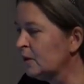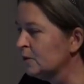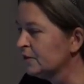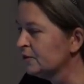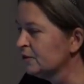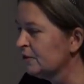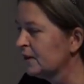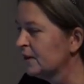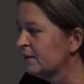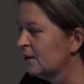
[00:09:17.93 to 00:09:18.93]
was sort of
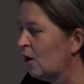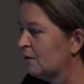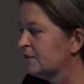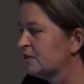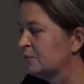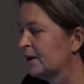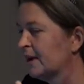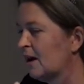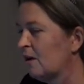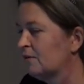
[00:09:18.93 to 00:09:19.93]
the
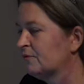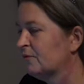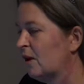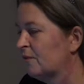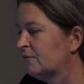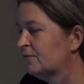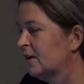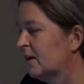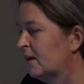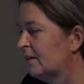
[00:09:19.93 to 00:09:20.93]
offspring of
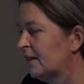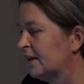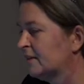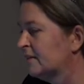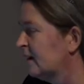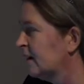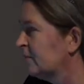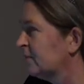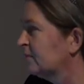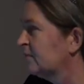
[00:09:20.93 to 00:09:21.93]
that
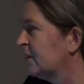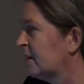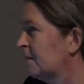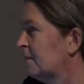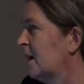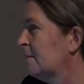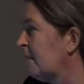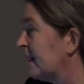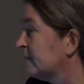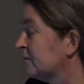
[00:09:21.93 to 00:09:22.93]
type of
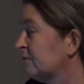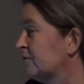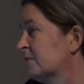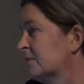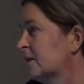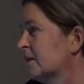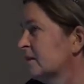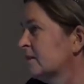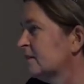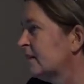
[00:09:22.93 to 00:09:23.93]
massive
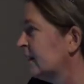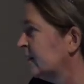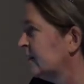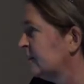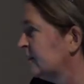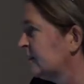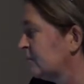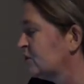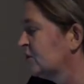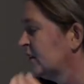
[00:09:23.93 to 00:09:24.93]
data
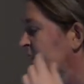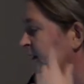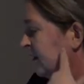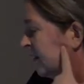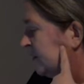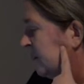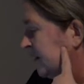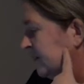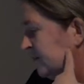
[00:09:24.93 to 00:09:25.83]
interception and mass